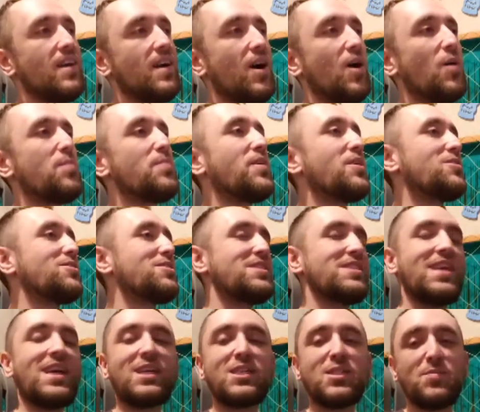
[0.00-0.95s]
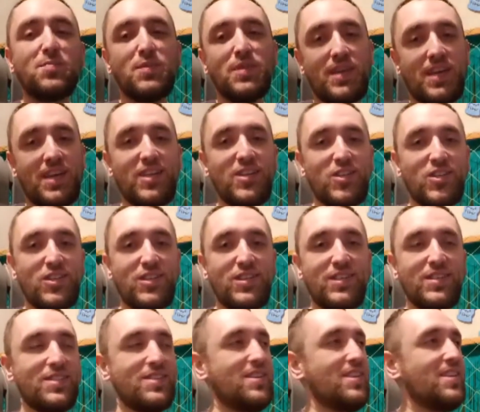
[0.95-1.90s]
Oh, there's the
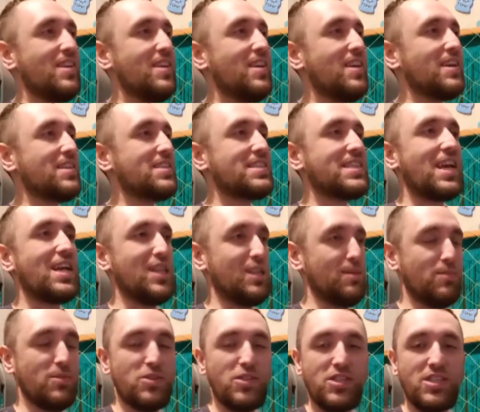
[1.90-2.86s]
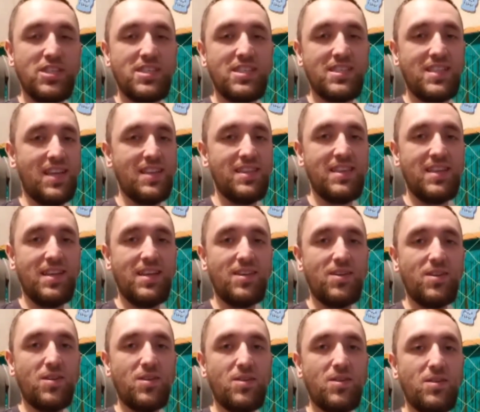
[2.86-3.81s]
explanation. Excalibur just said
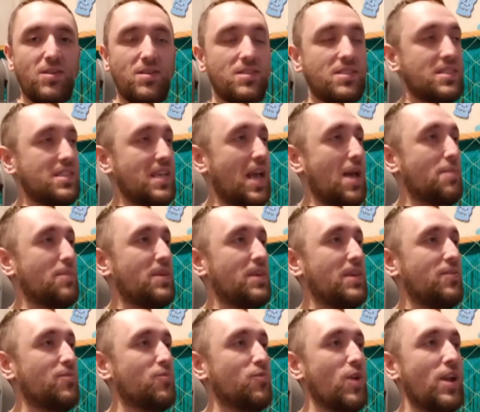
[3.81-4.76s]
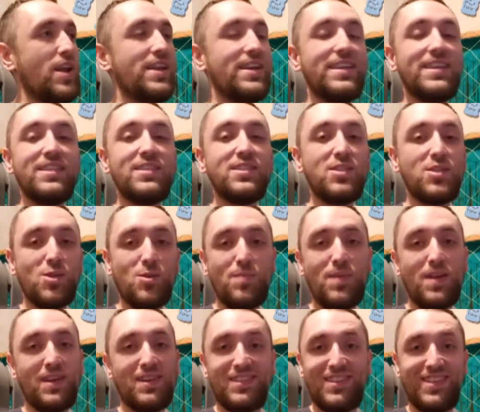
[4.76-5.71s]
that Sammy raided
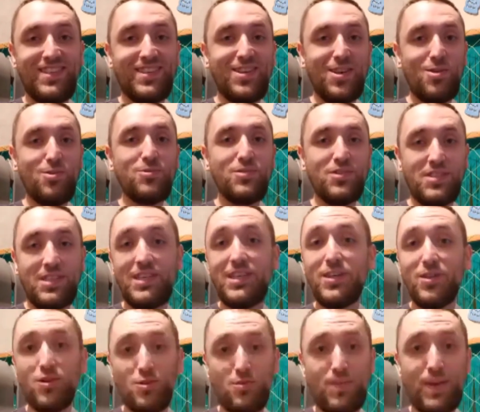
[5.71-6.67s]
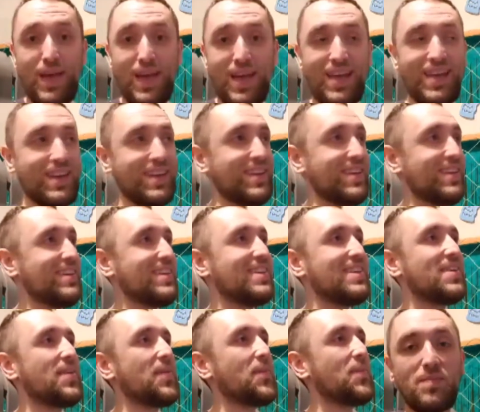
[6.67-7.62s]
Serpentico's gear bag.
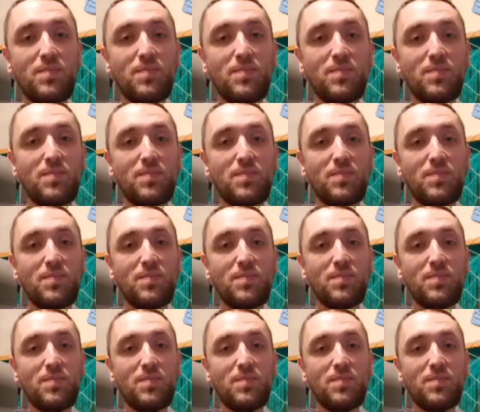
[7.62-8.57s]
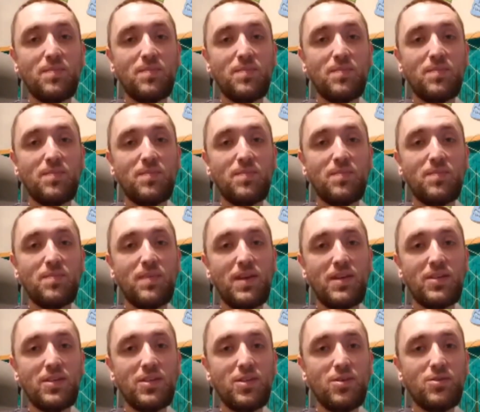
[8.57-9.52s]
Anyway, I do like
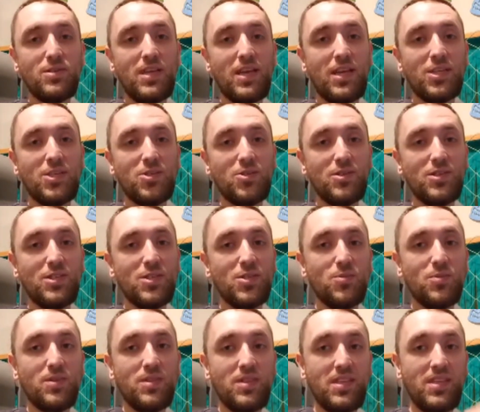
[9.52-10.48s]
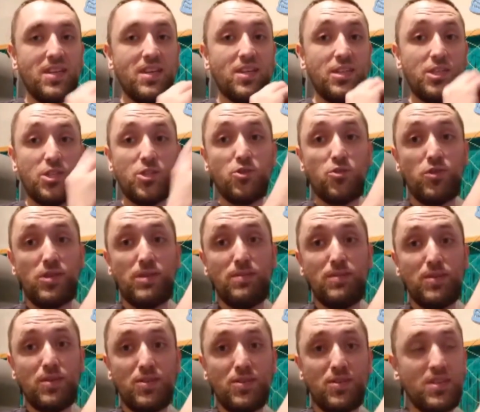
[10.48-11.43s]
Serpentico's entrance with the
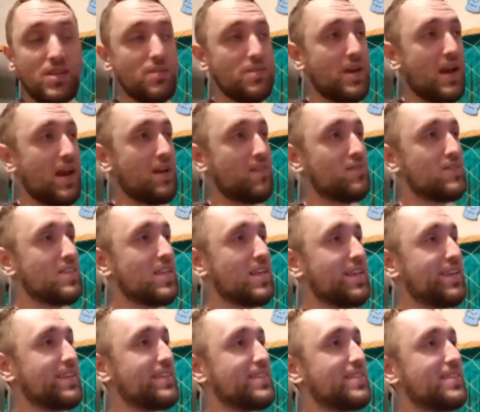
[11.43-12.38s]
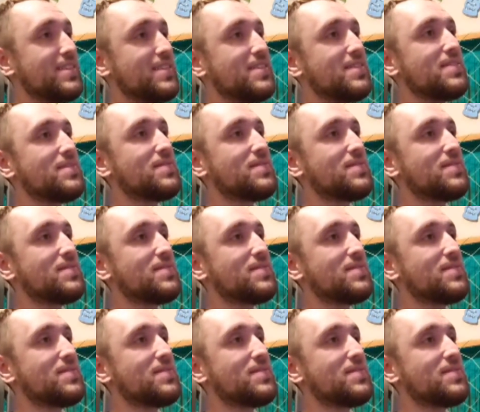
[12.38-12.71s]
streamers coming out of his hands.